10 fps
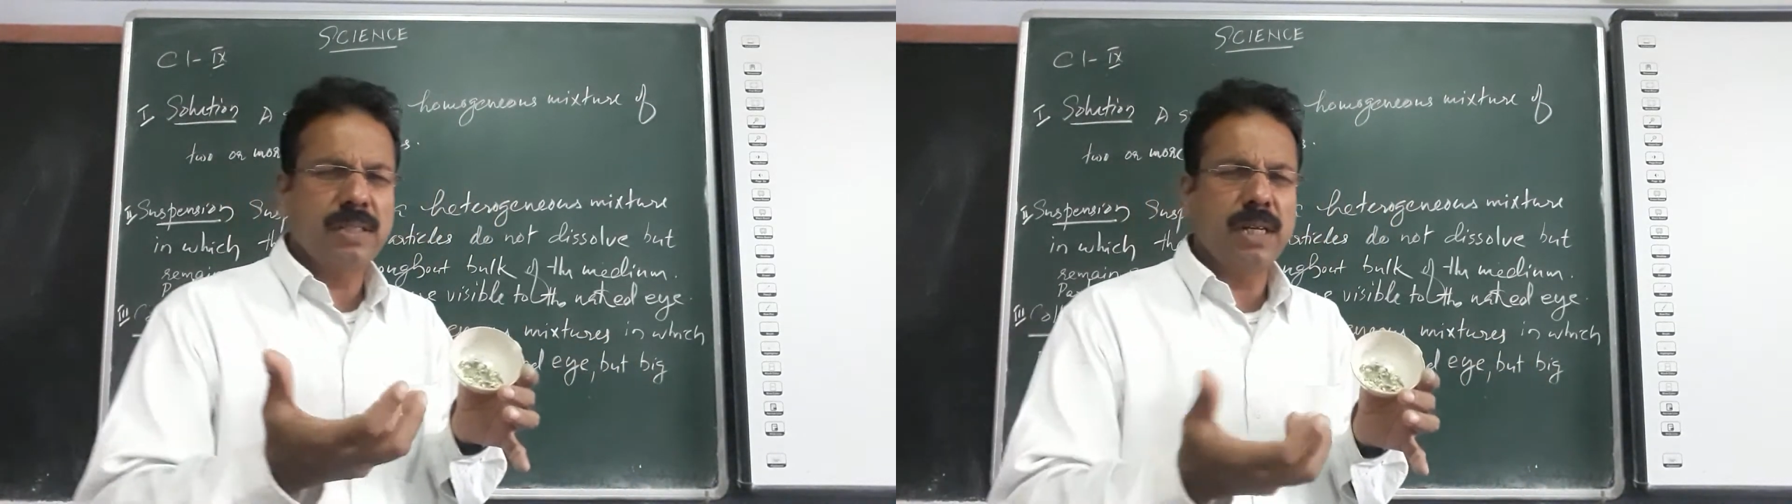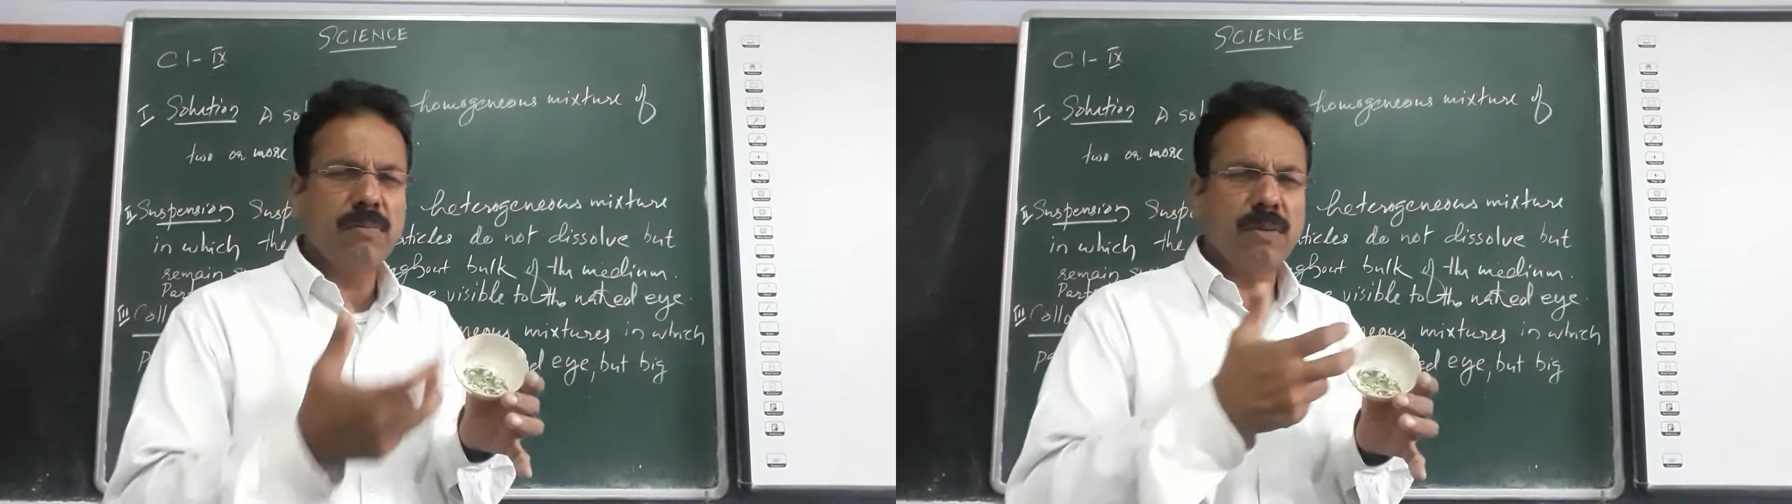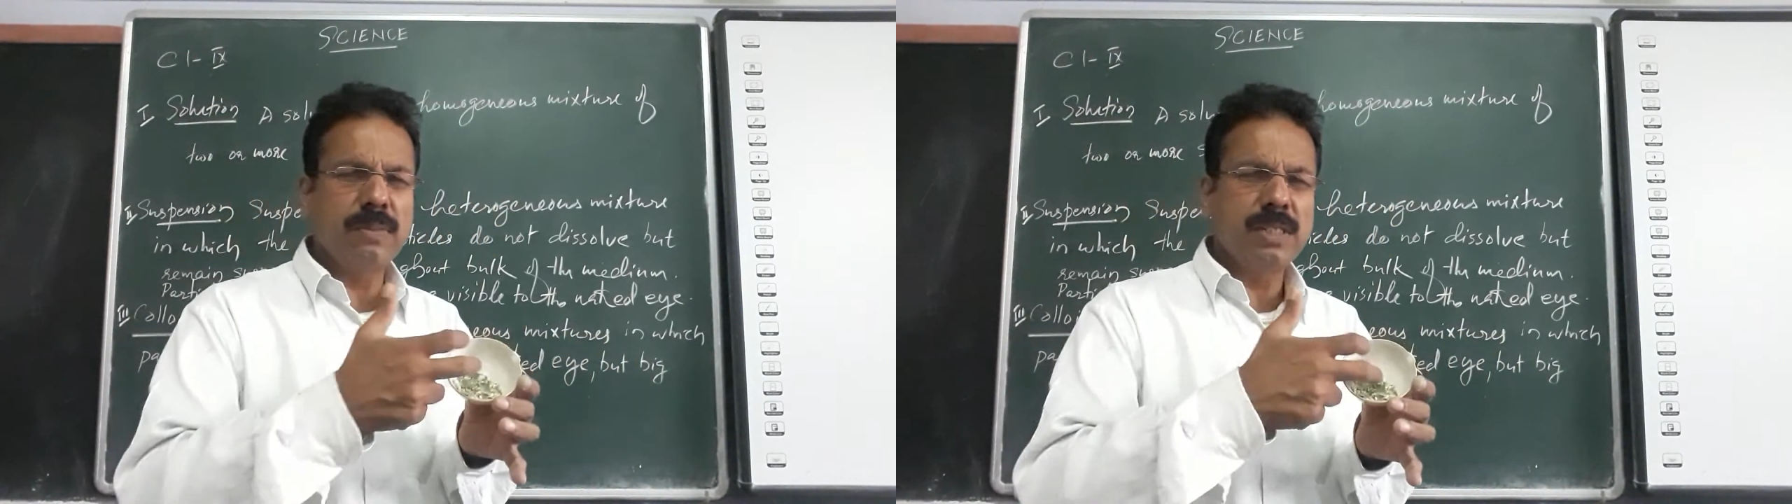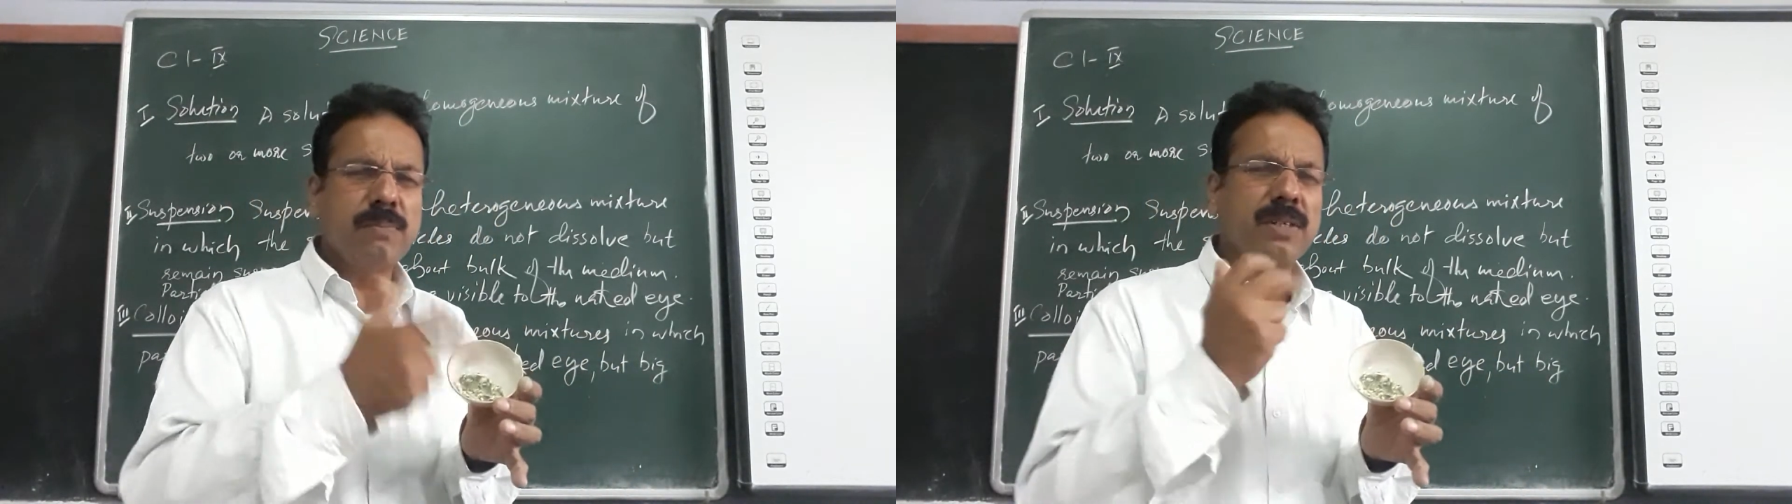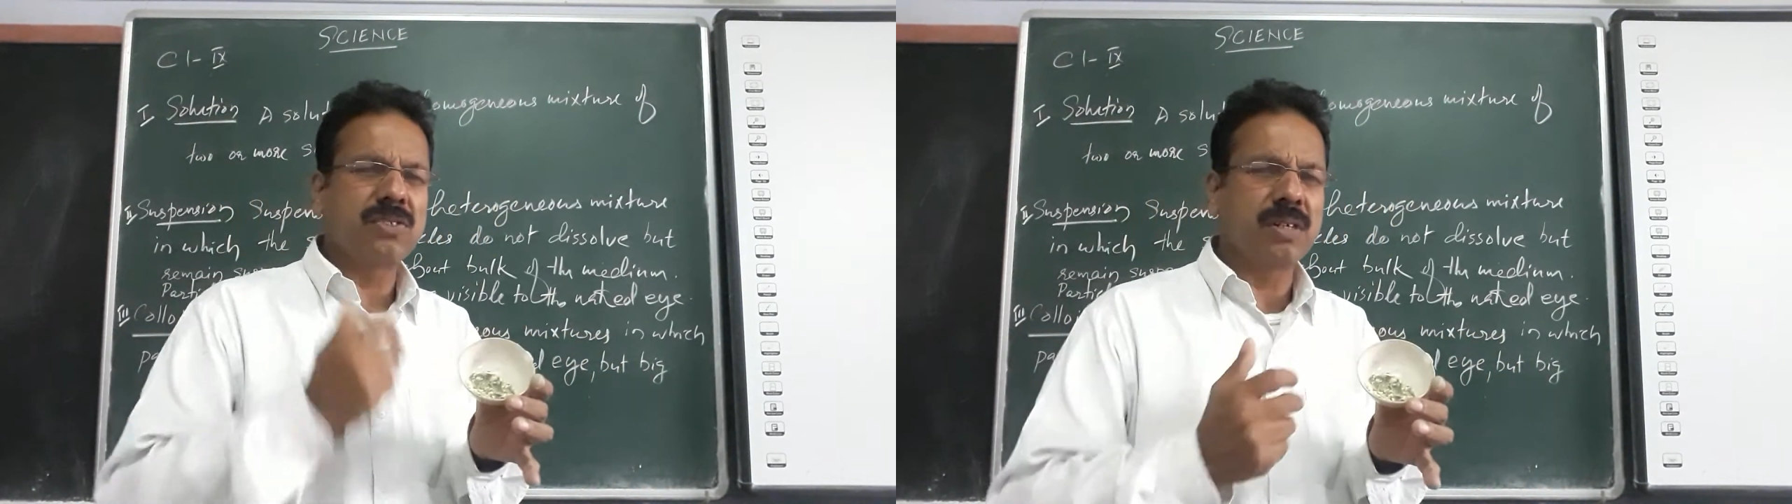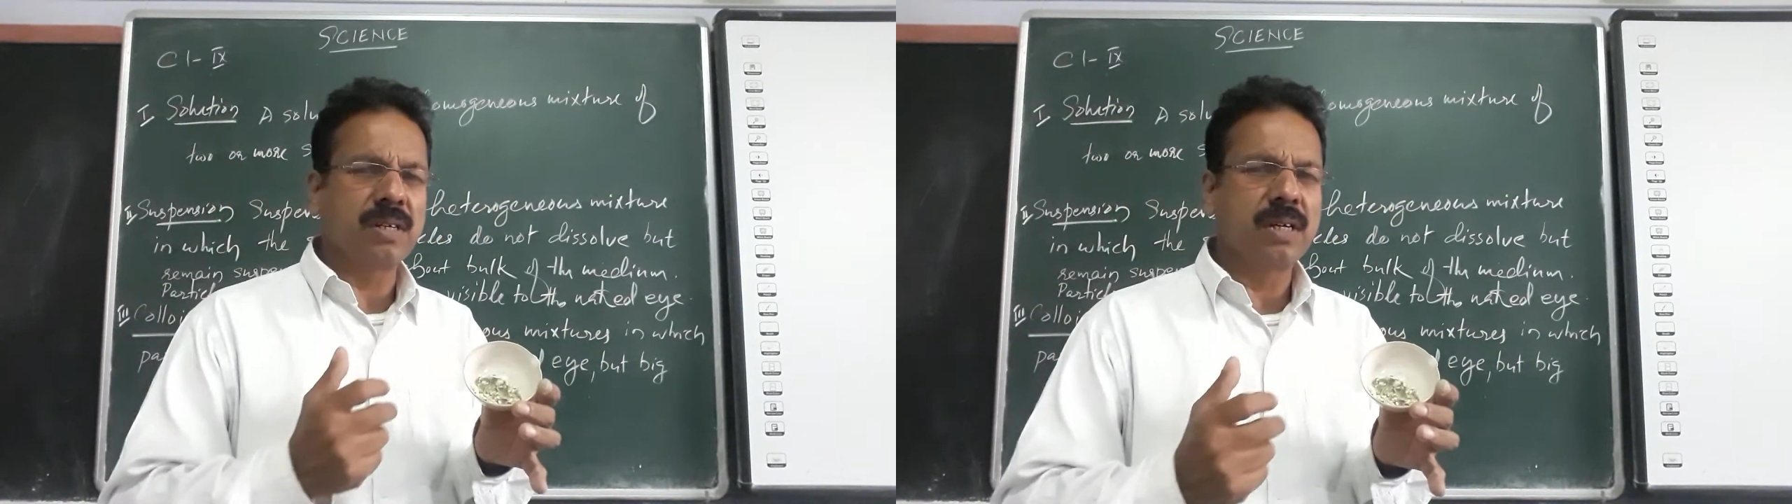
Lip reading: the name of this mixture?